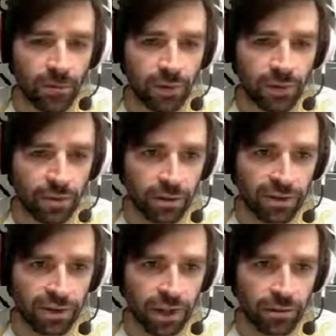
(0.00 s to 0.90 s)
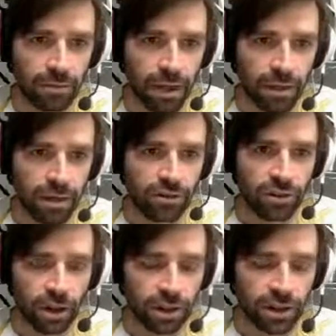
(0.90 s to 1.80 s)
benefits for your team.
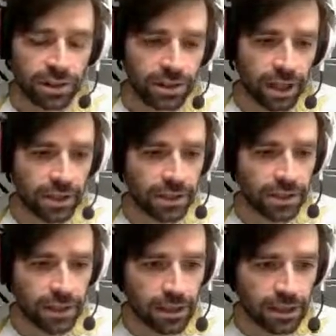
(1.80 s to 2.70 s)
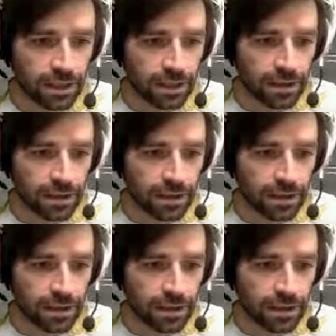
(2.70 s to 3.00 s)
So it's